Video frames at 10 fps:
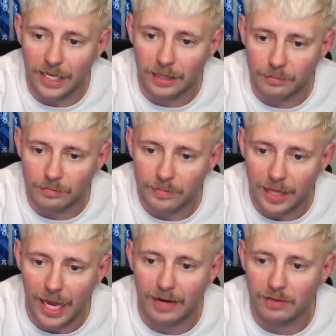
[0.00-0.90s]
him
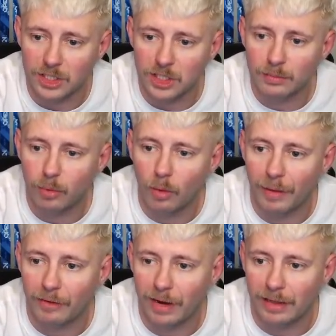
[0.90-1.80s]
and eventually pull
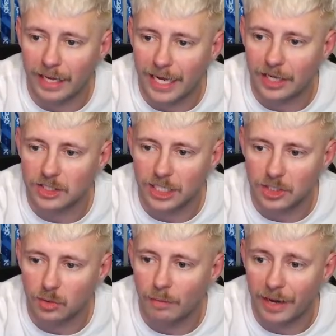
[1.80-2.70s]
my right leg out to get
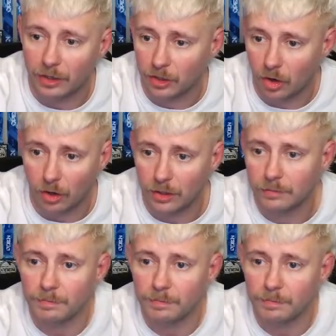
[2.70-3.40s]
to a better guard.